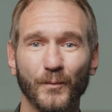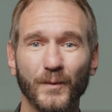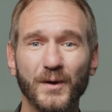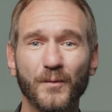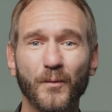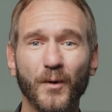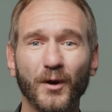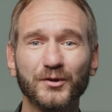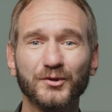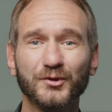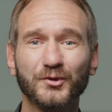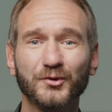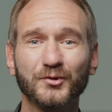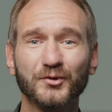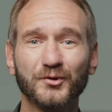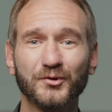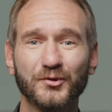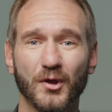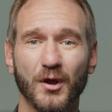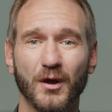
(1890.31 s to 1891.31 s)
We want you
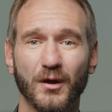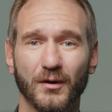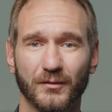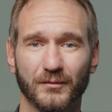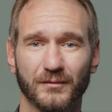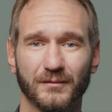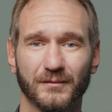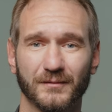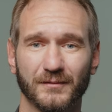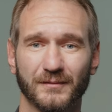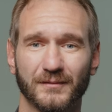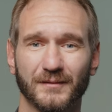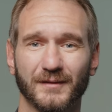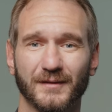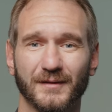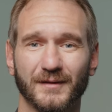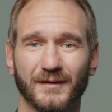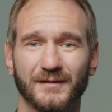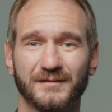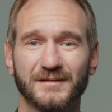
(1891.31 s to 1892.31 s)
to know
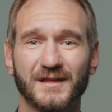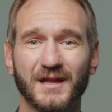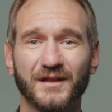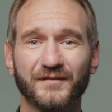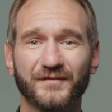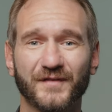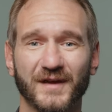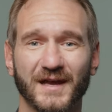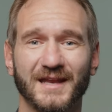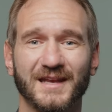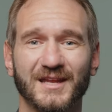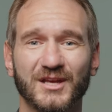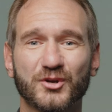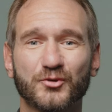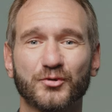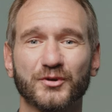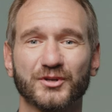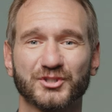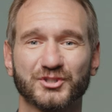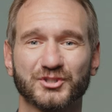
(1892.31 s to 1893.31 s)
that if any
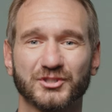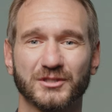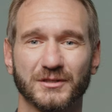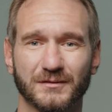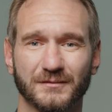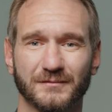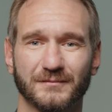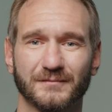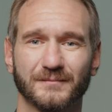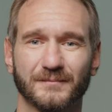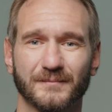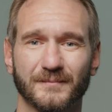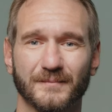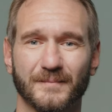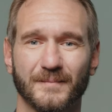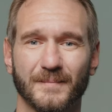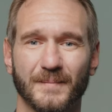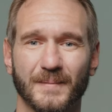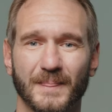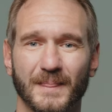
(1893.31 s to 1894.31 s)
Christian
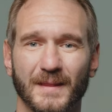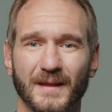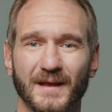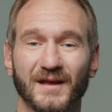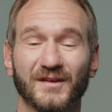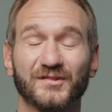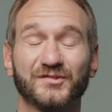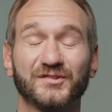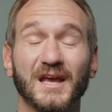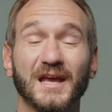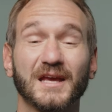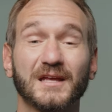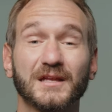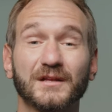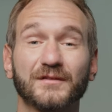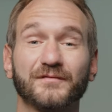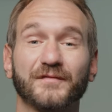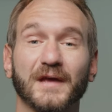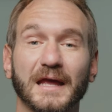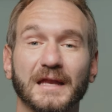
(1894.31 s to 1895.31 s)
has taken
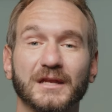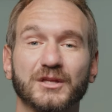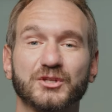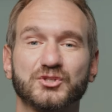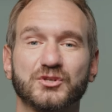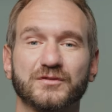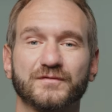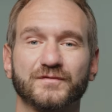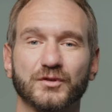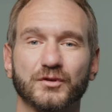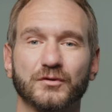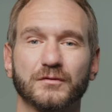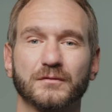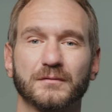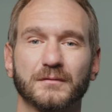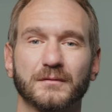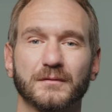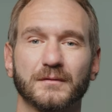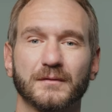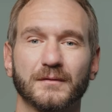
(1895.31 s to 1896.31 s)
advantage of you,
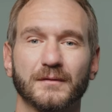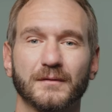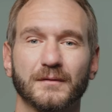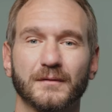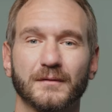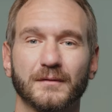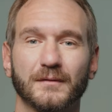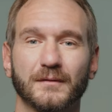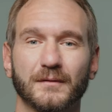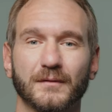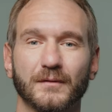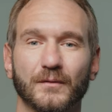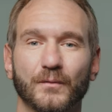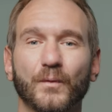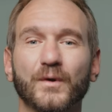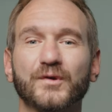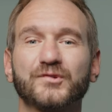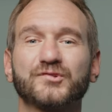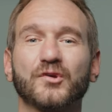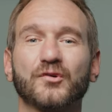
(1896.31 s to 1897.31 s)

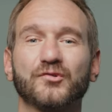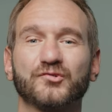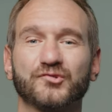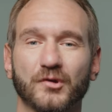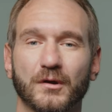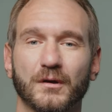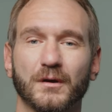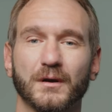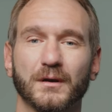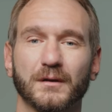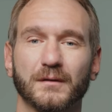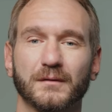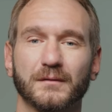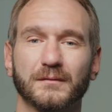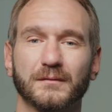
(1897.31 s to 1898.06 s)
we're so sorry.